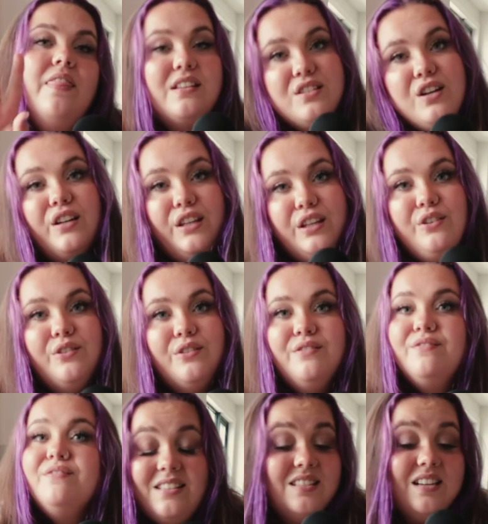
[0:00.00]
That's not cute.
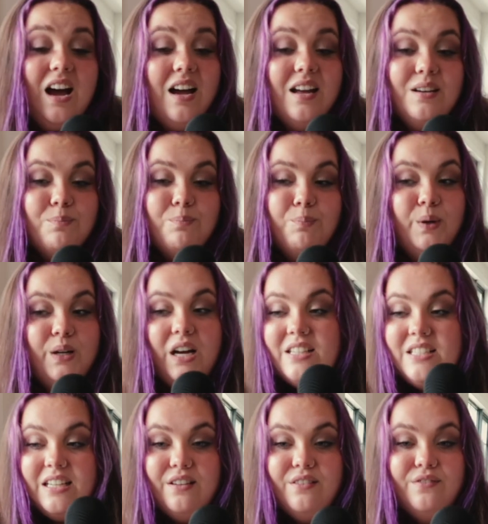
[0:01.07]
It's not
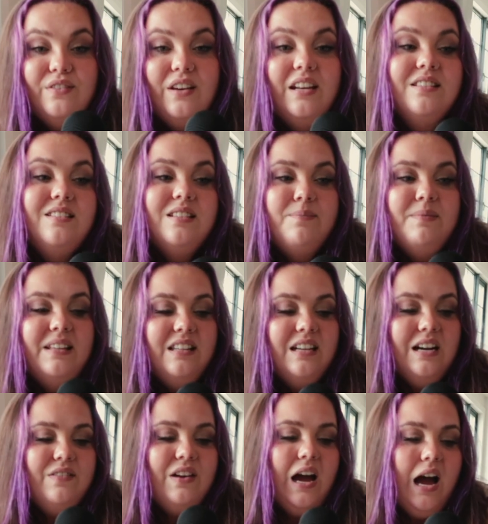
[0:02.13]
productive. And it's something
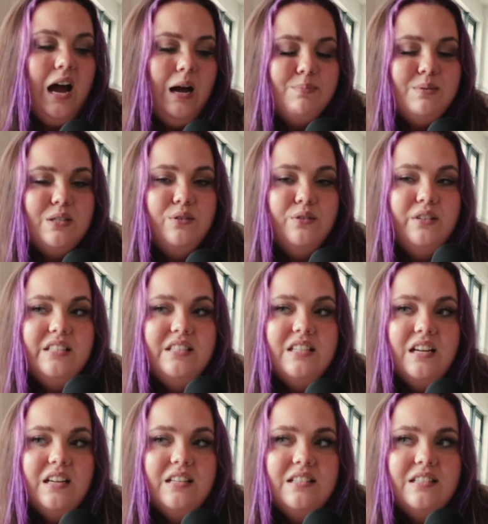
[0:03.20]
that I've absolutely
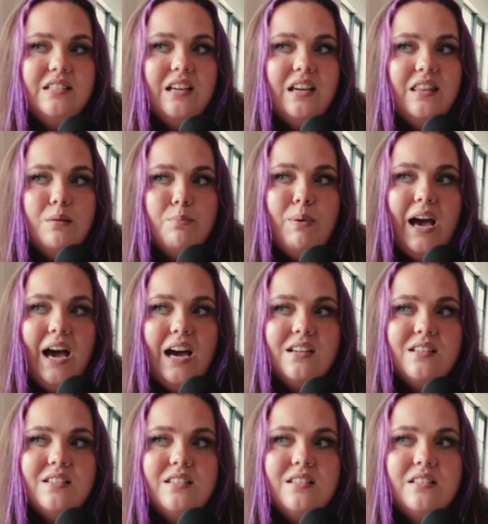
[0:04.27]
done in the
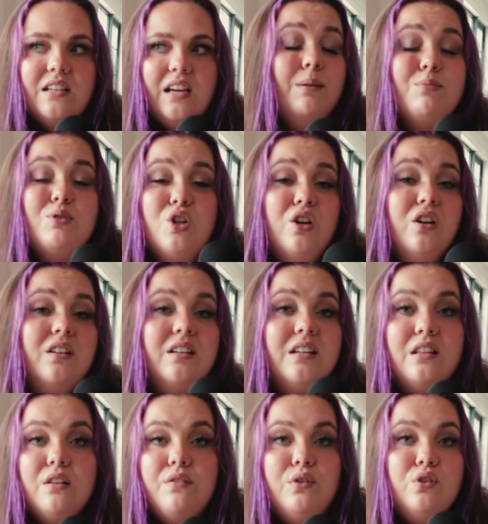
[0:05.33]
past. And I'm sure
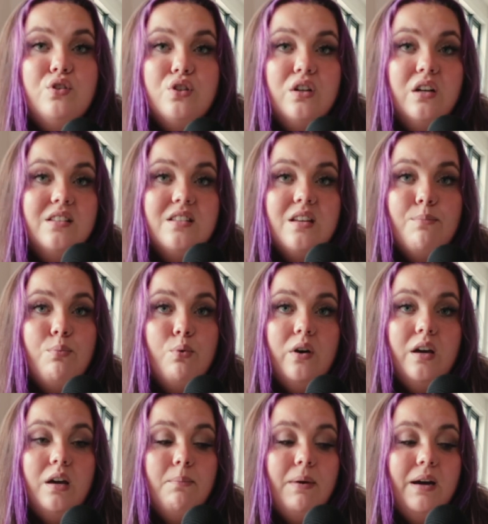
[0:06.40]
in the future, at some
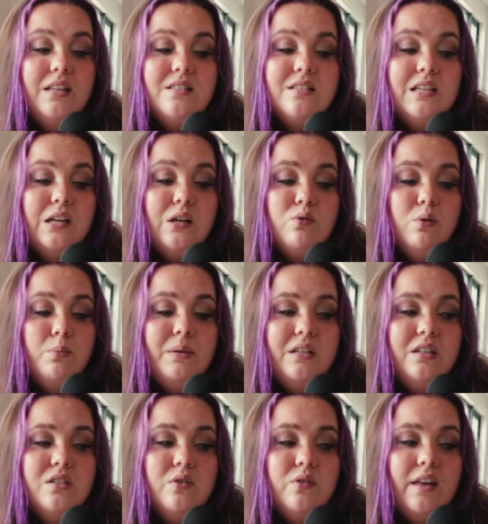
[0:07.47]
point, my instinct will be
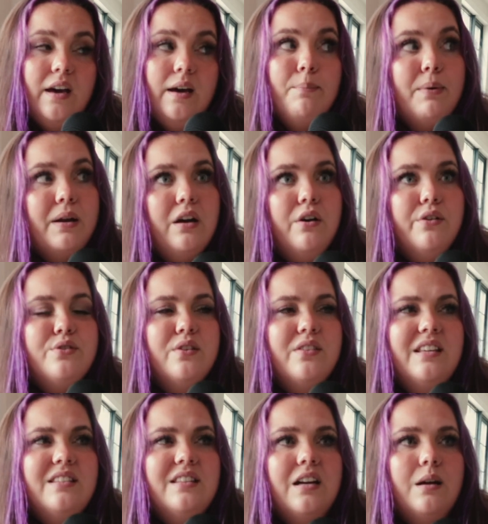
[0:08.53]
to do that. But I also
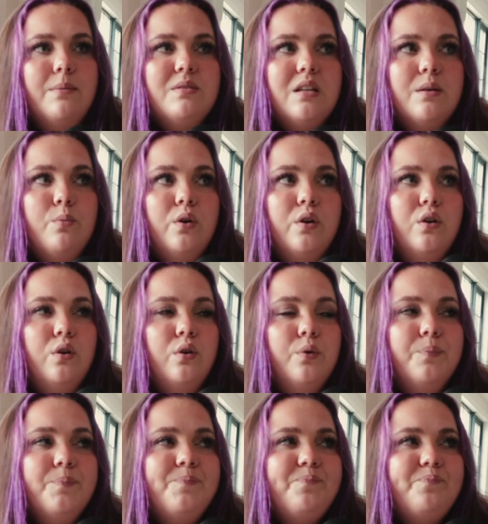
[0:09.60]
think that I'm someone
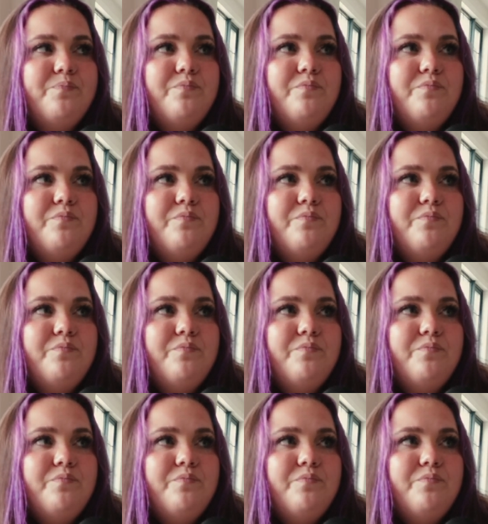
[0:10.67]
who